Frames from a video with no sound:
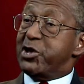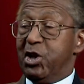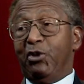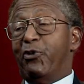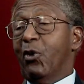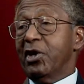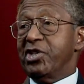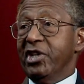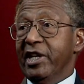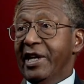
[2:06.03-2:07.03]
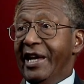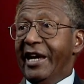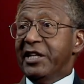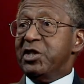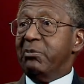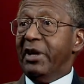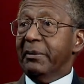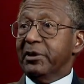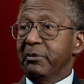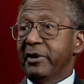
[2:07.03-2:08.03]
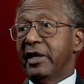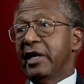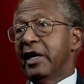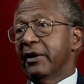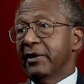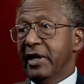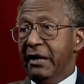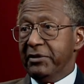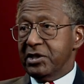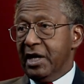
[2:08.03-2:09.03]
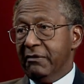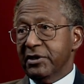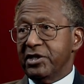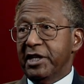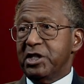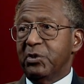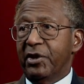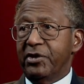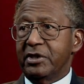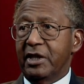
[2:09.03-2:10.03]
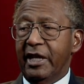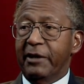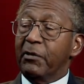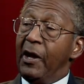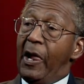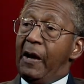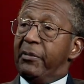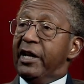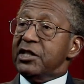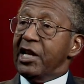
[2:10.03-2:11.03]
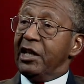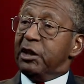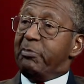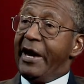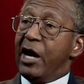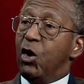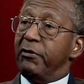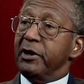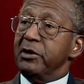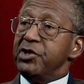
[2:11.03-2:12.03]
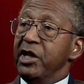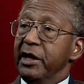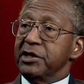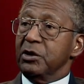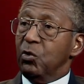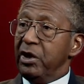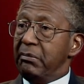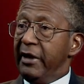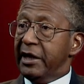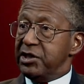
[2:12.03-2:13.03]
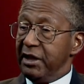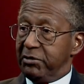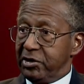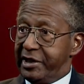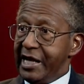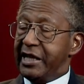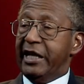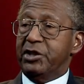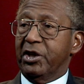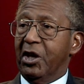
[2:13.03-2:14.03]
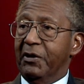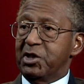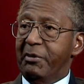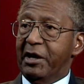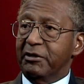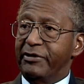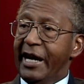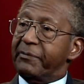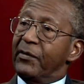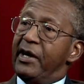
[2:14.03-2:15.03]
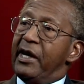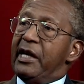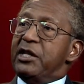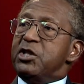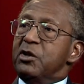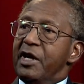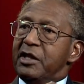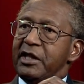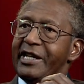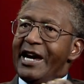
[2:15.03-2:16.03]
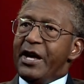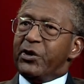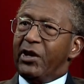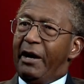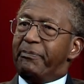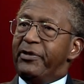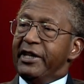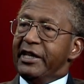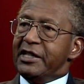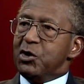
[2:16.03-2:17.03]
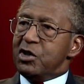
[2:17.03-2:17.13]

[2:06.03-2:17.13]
so fortunate, A, to be able to be here and have this conversation with you today. But as I look back over those years, and we met several decades ago, as a matter of fact, to gather up the